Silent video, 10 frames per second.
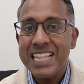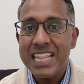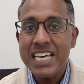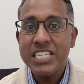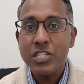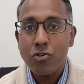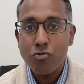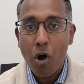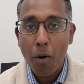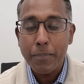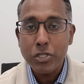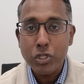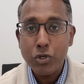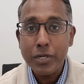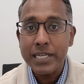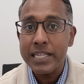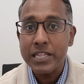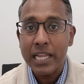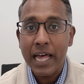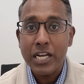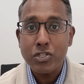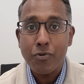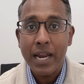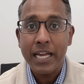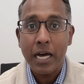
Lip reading: this opportunity that the latest rate